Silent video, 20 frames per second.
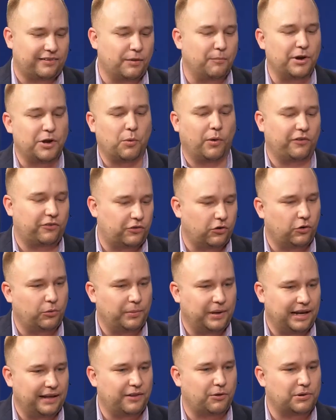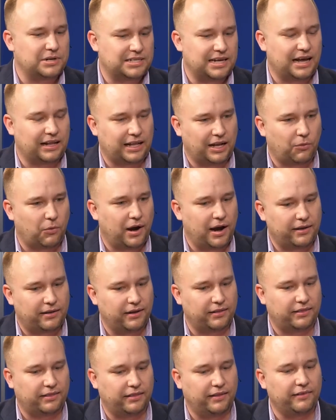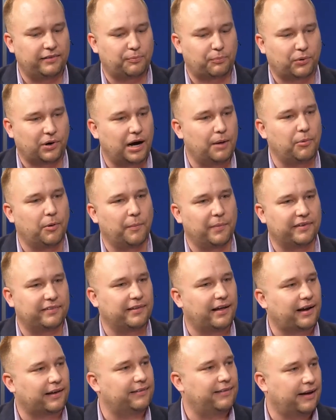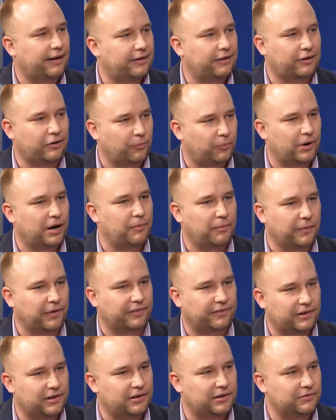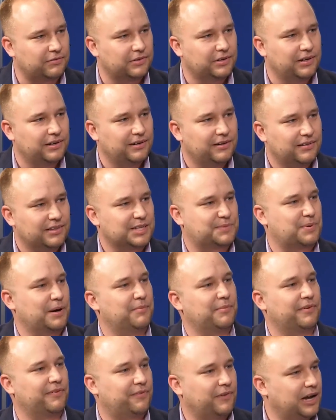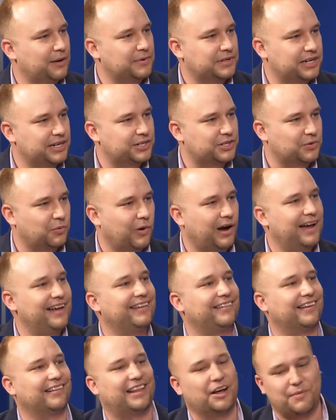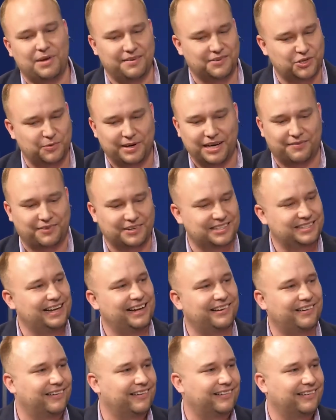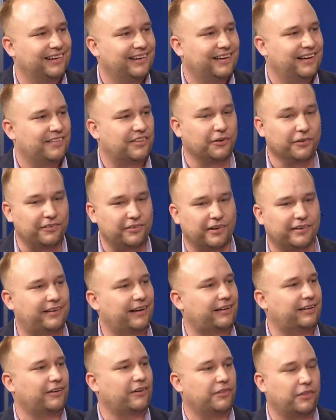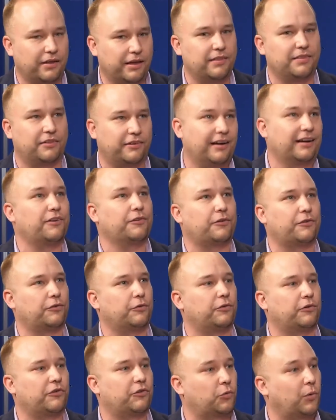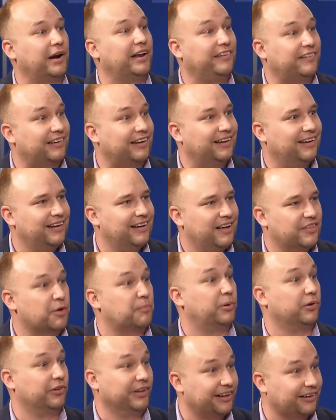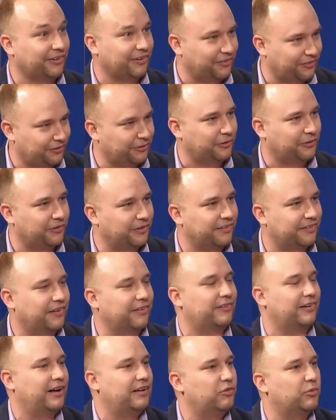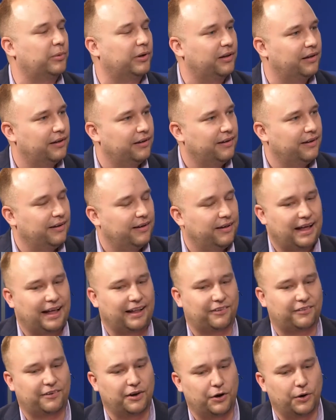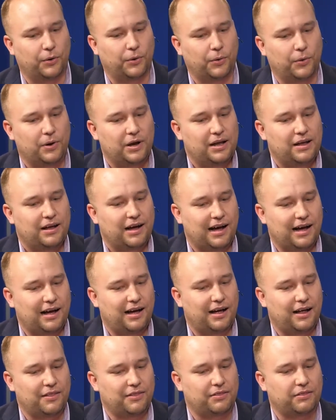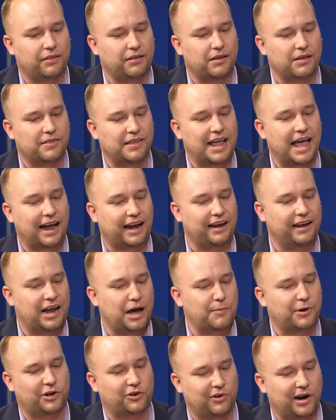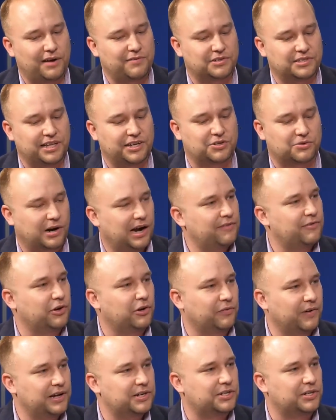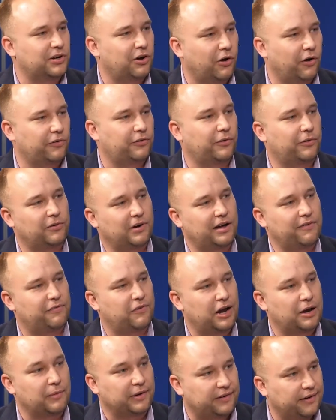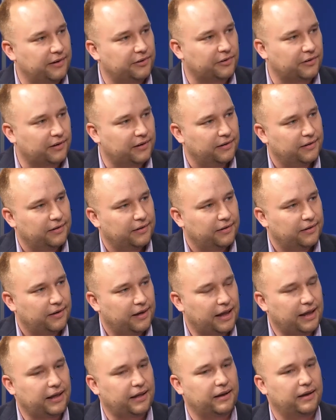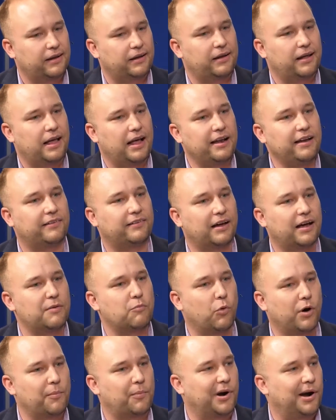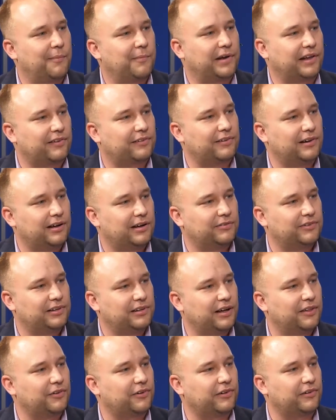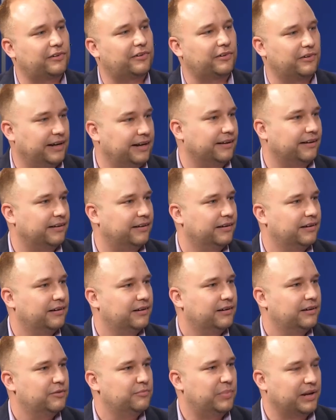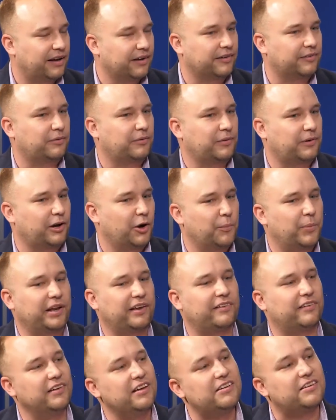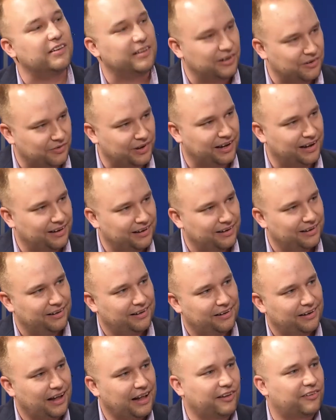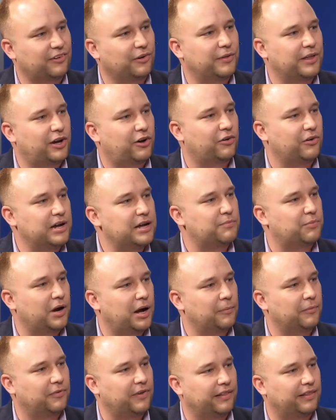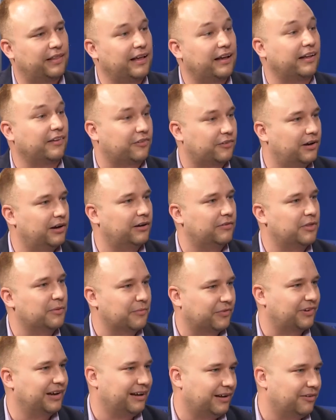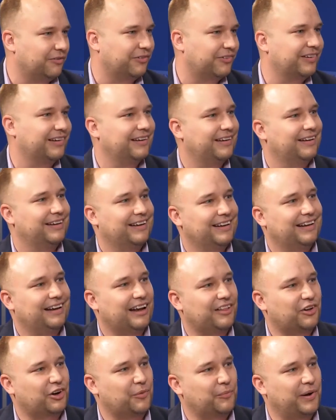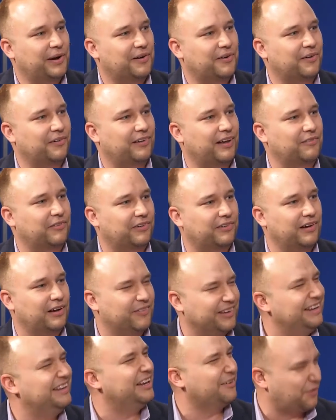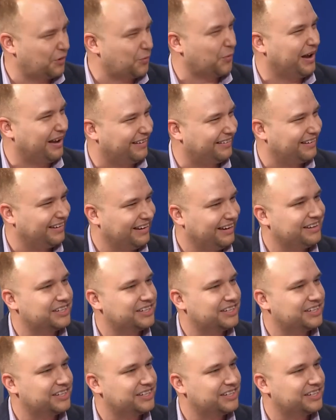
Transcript: Somebody once told me, and they were exactly right, that this problem is not a technical problem to solve. This problem of fragmentation. Why is it that we have so many different standards? There isn't a technical. The technical solution is quite easy. The political solution is unsolvable. And so the economic drivers that drive innovation also drive fragmentation. And anytime one problem gets solved, another is created, because companies need to innovate. And so they create problems that they can solve themselves, and their competitors have to solve it in different ways.